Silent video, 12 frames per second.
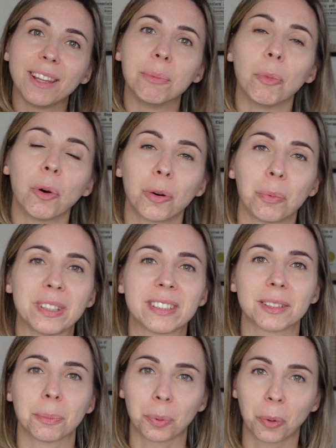the more we
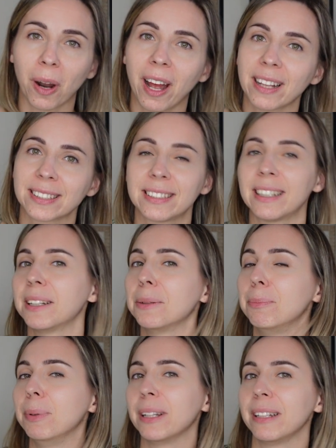suppress the
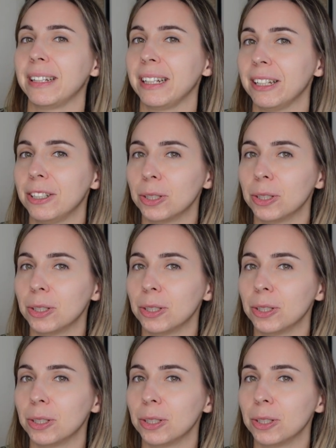ability